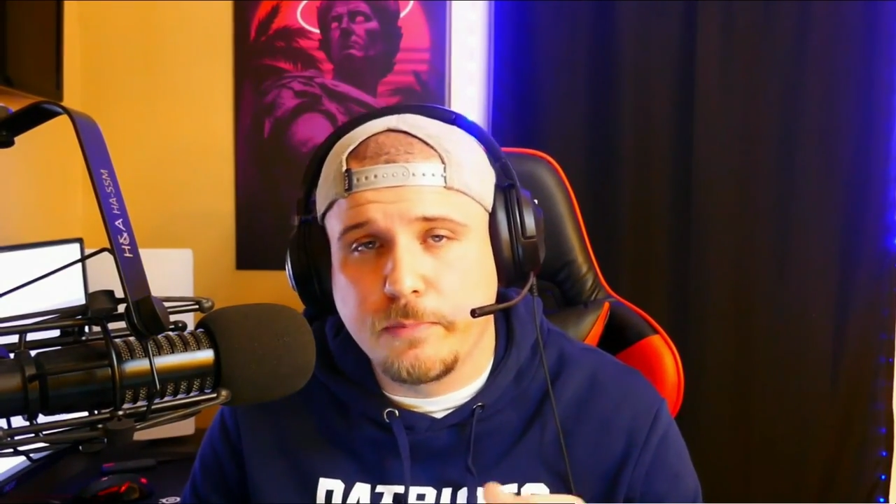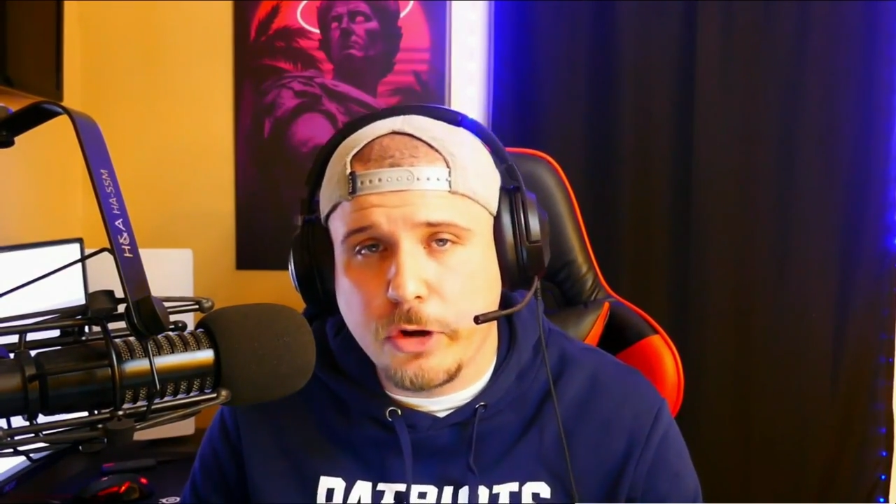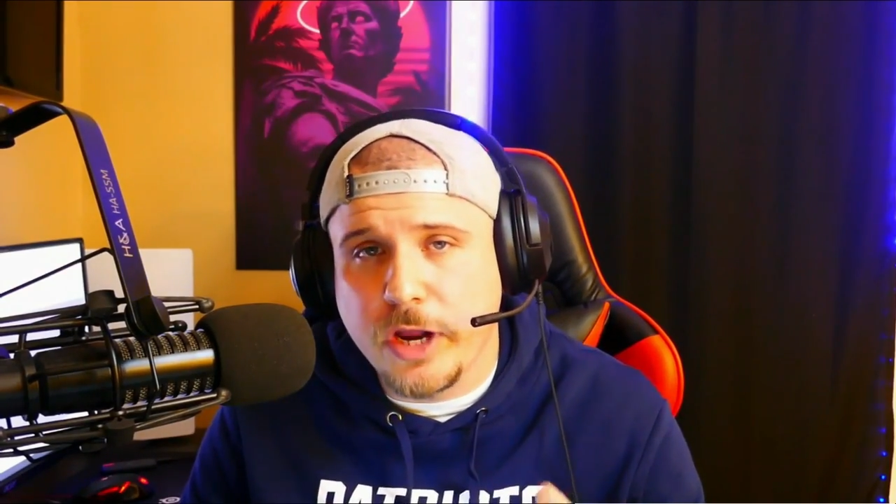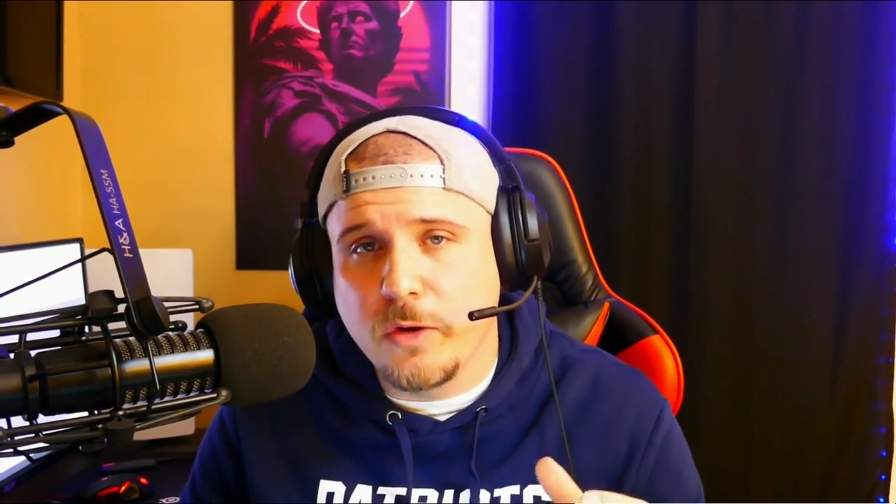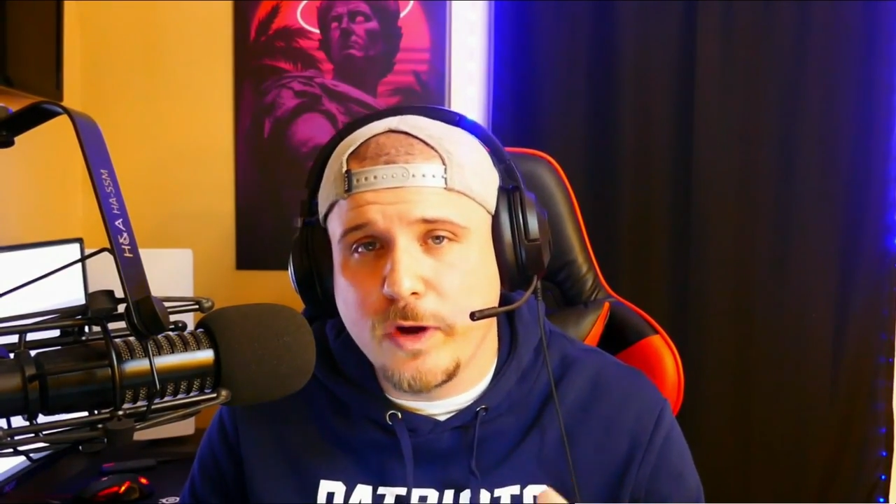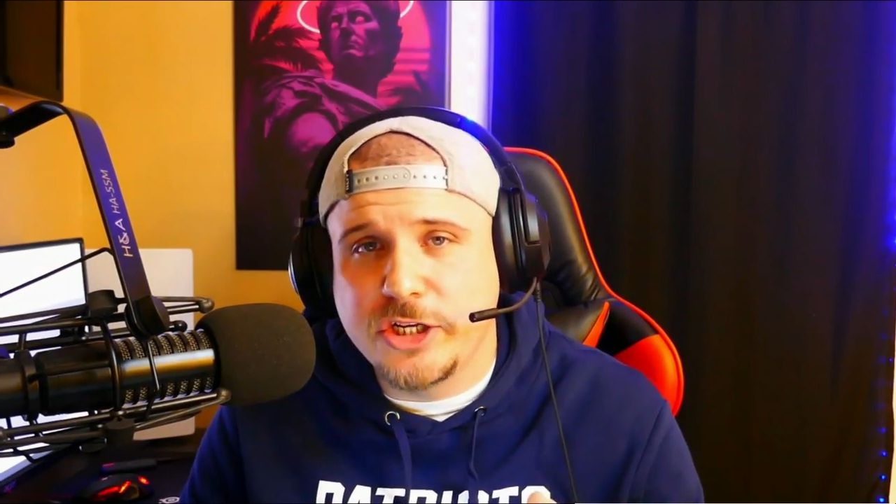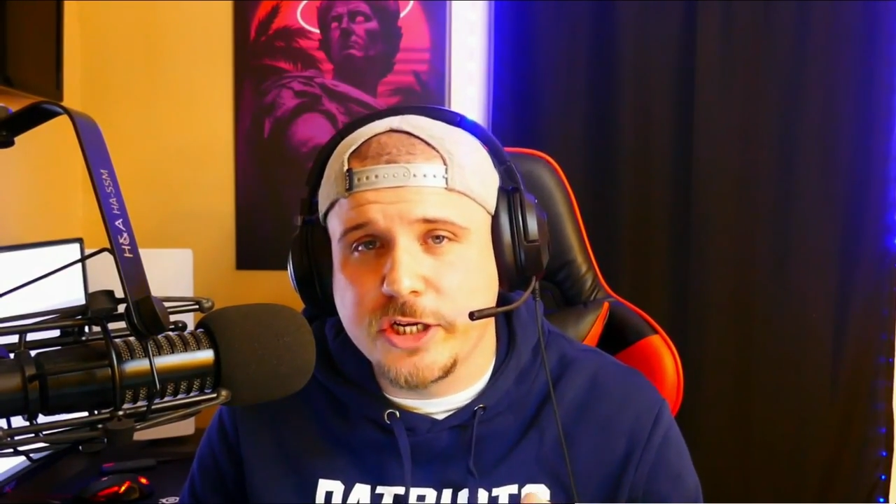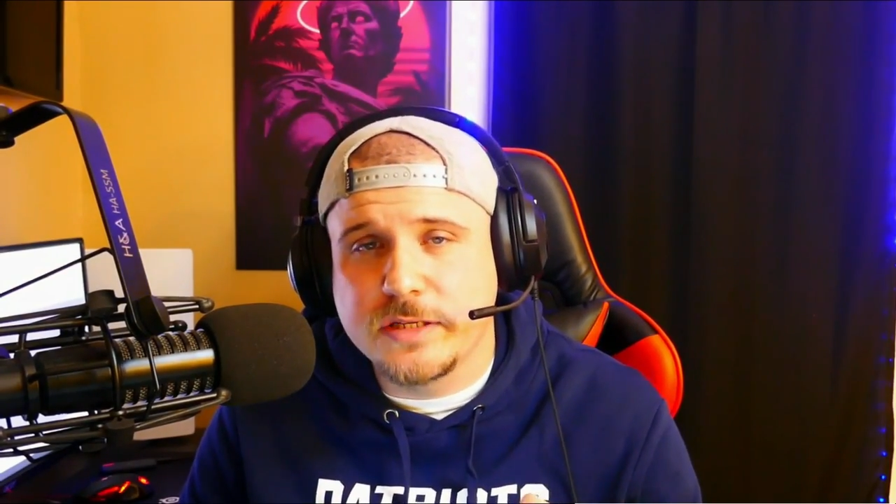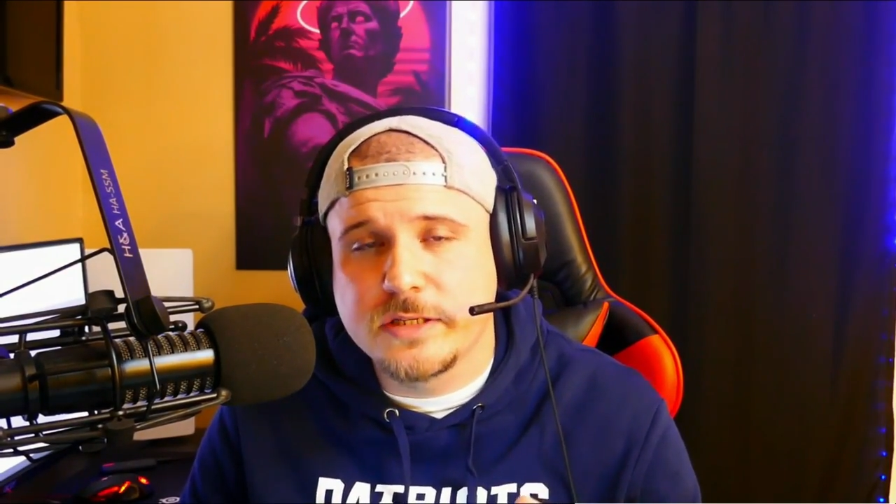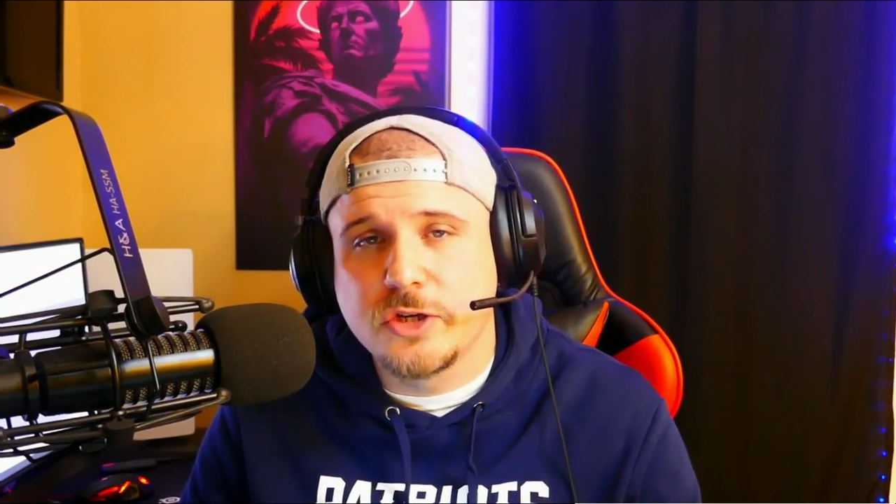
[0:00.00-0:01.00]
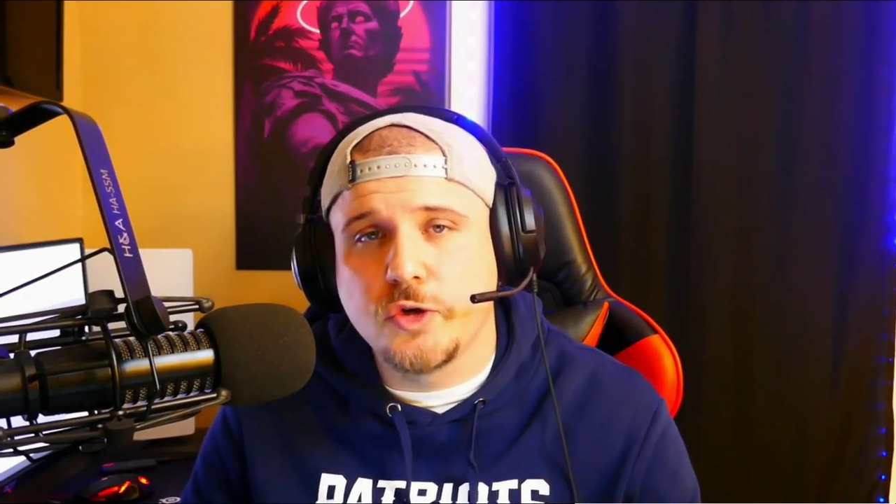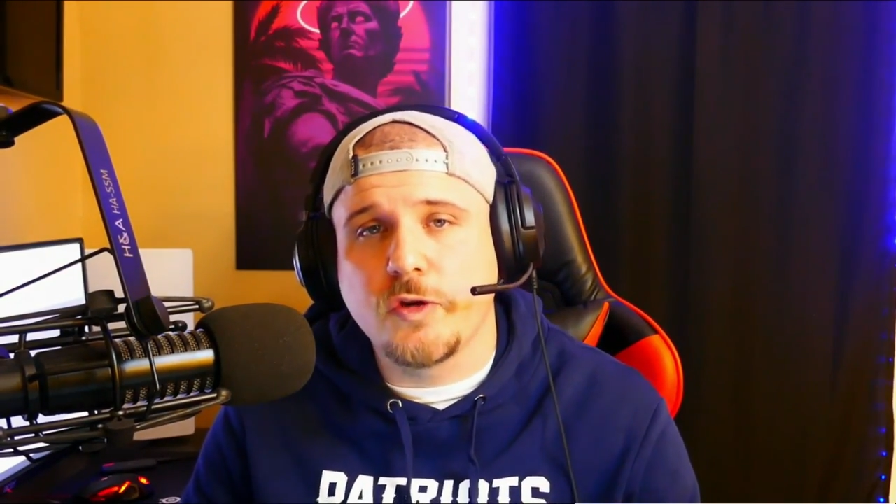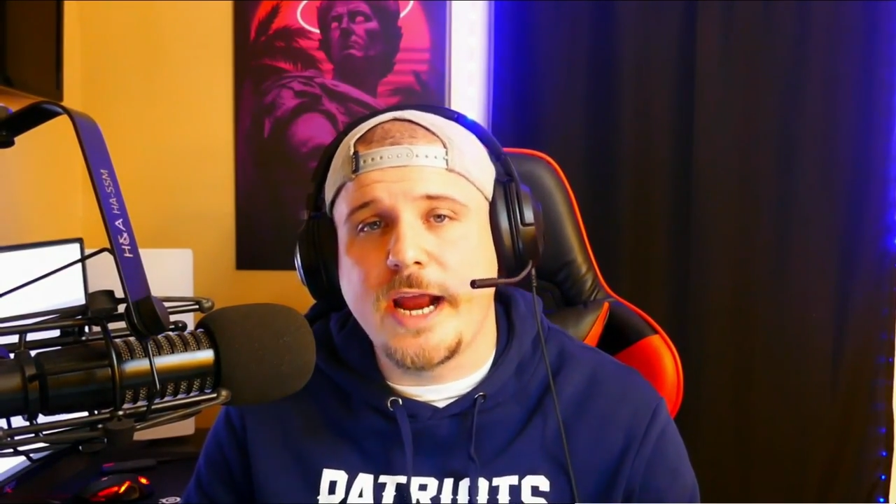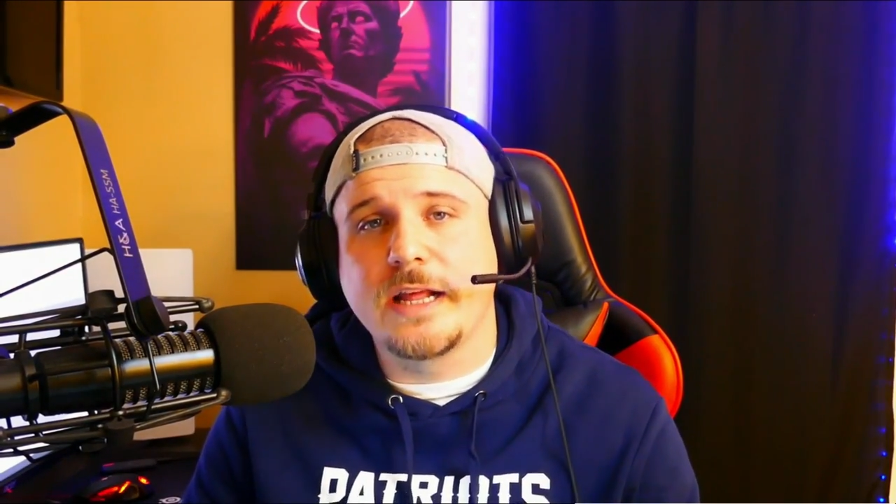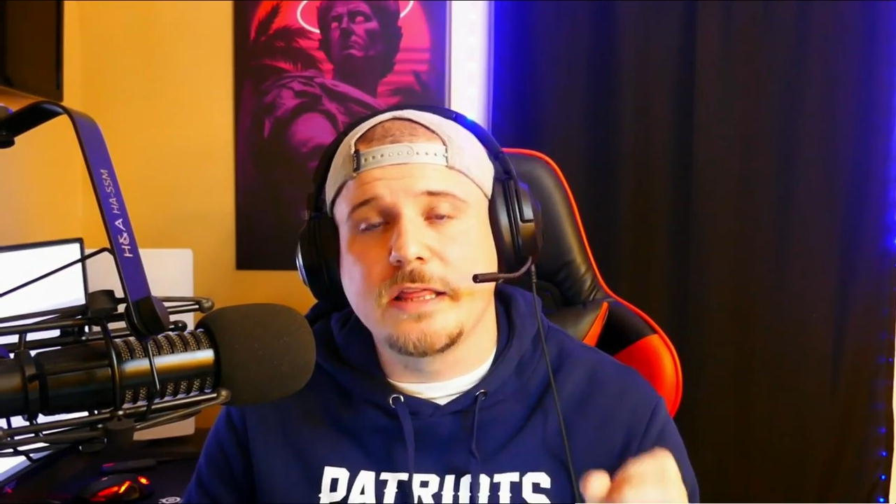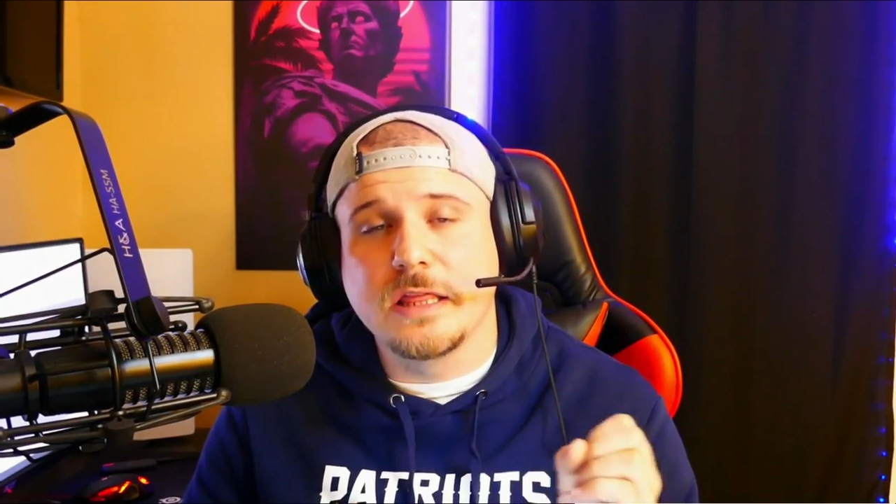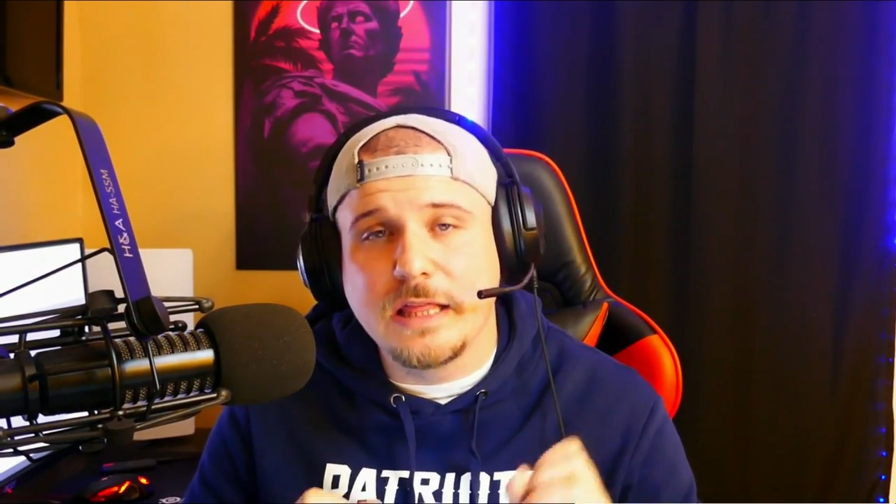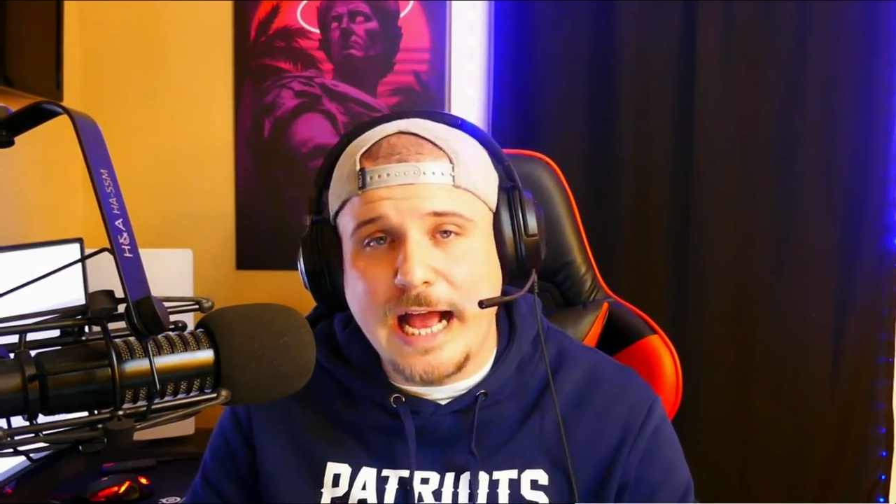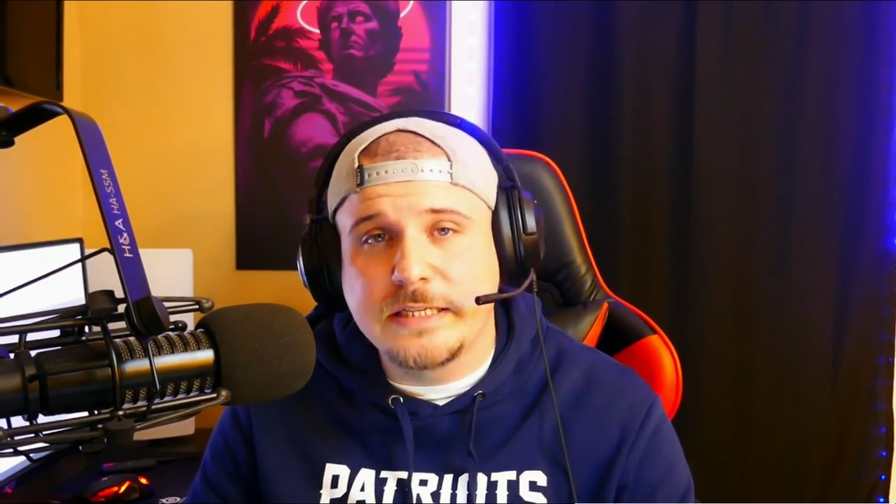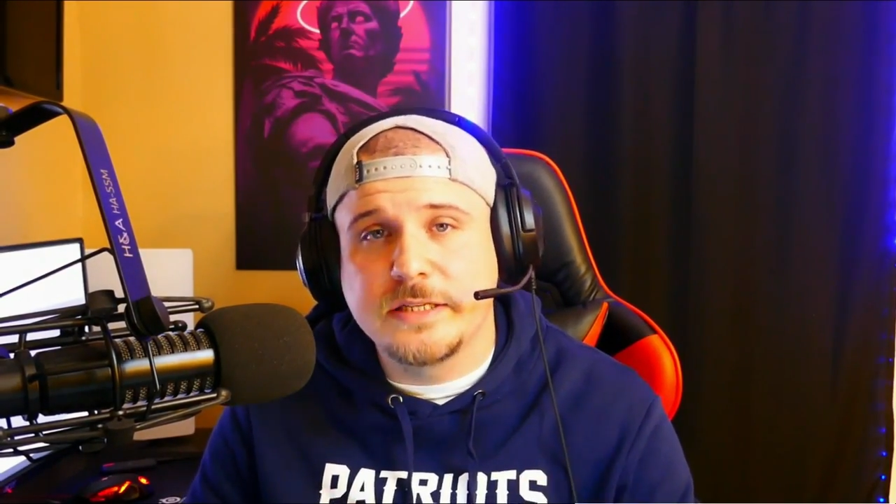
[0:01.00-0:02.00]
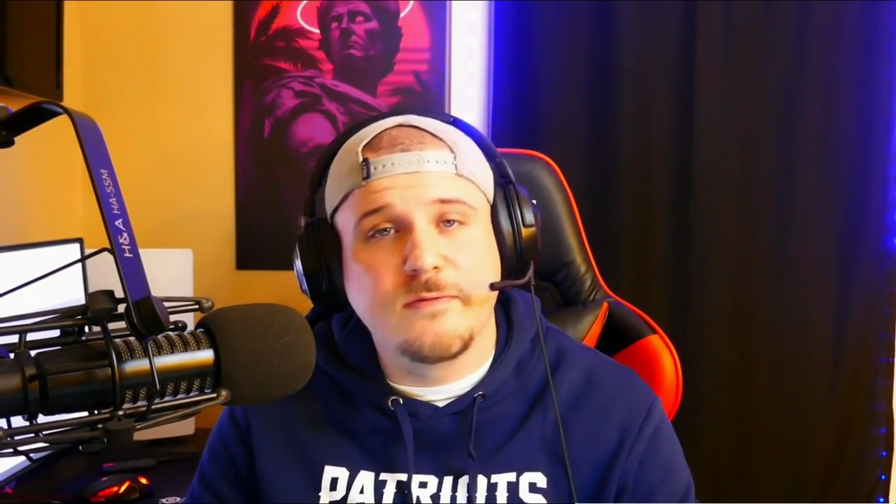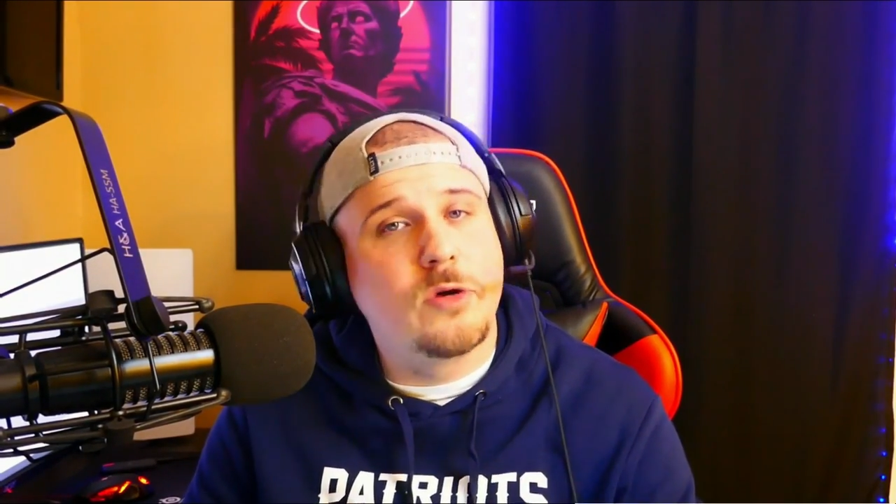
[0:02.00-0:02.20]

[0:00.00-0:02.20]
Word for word: burning witches created less of